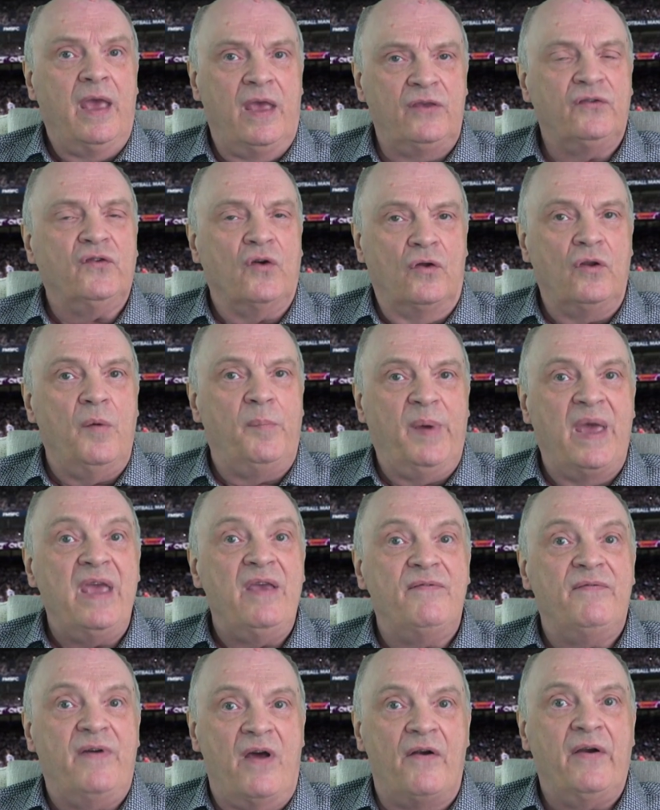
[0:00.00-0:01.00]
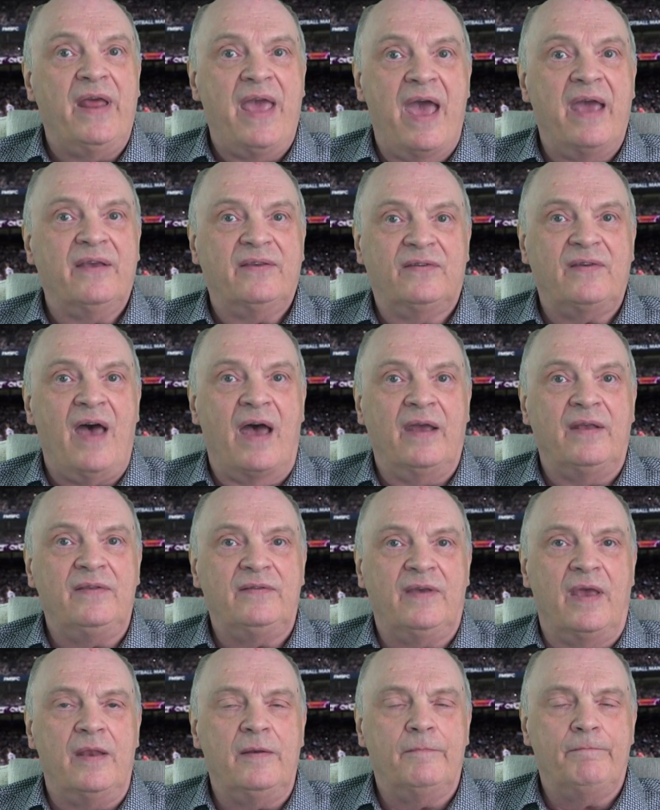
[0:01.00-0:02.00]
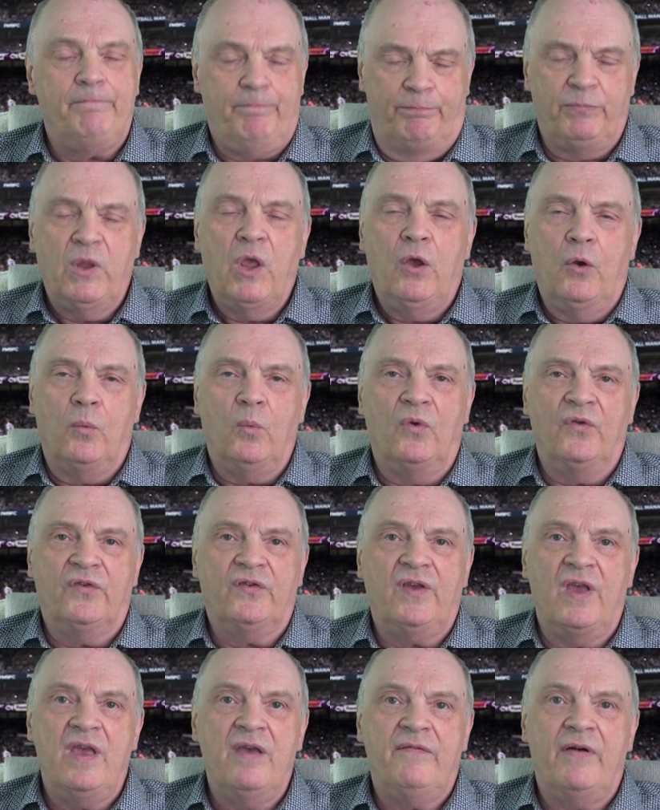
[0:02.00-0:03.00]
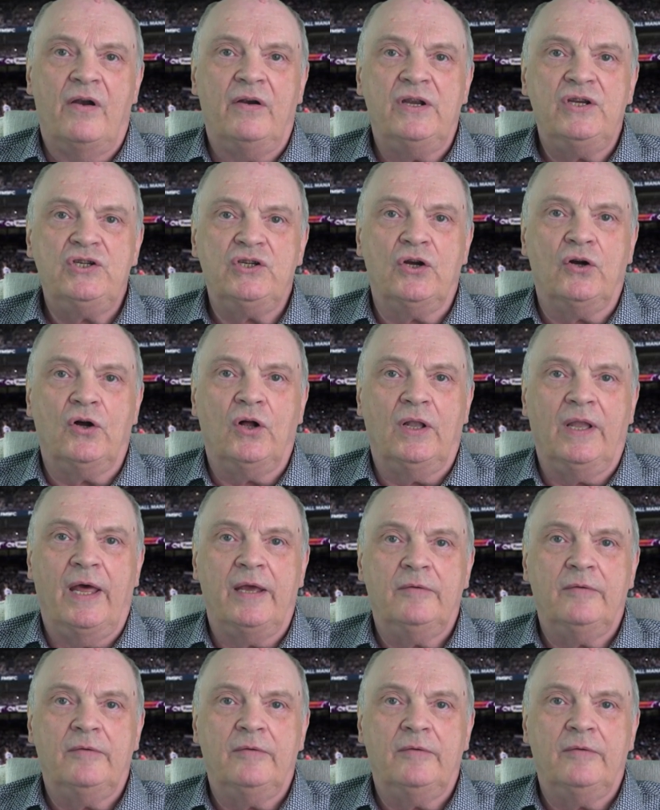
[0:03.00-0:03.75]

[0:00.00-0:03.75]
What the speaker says: is going to be very exciting. We'll see you very shortly.